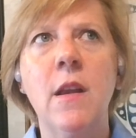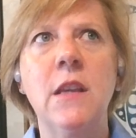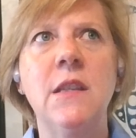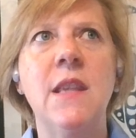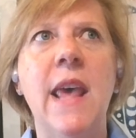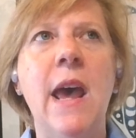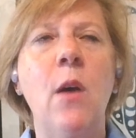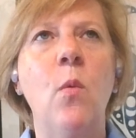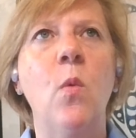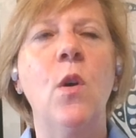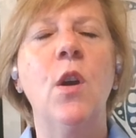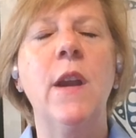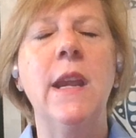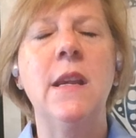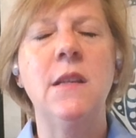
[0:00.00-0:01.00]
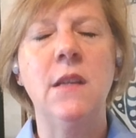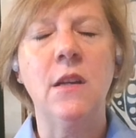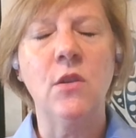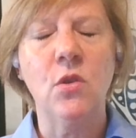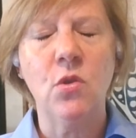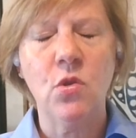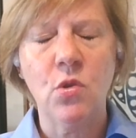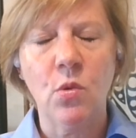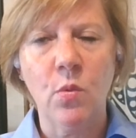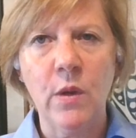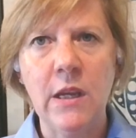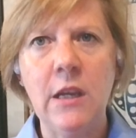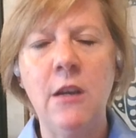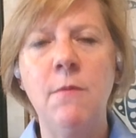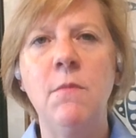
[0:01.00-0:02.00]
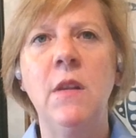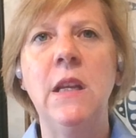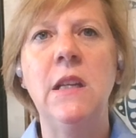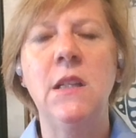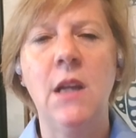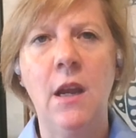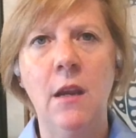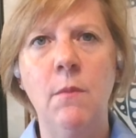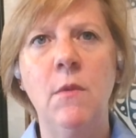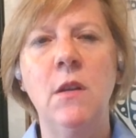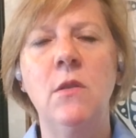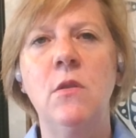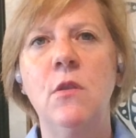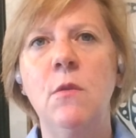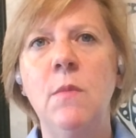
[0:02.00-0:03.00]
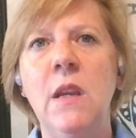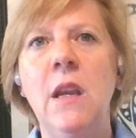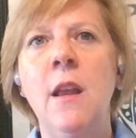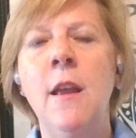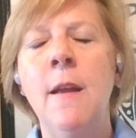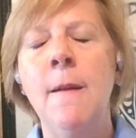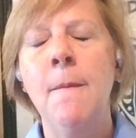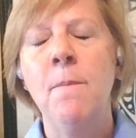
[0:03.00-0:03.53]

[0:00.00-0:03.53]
because that work is extremely time consuming